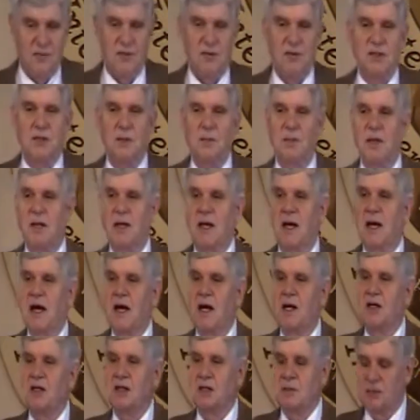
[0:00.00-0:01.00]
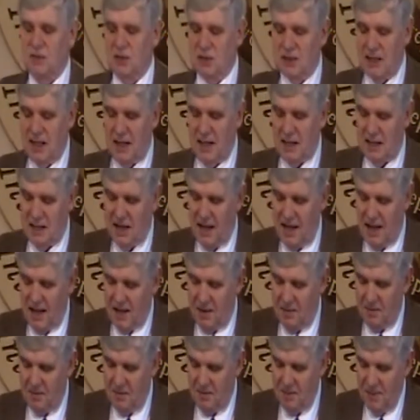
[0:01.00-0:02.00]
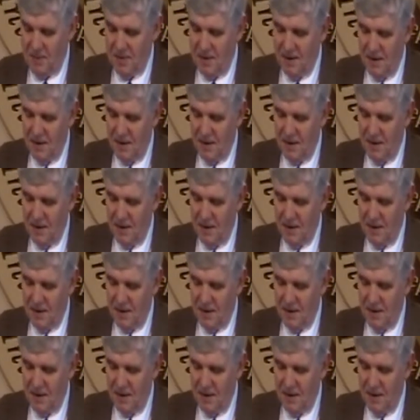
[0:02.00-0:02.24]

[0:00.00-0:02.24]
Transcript: for some of the customs of that time.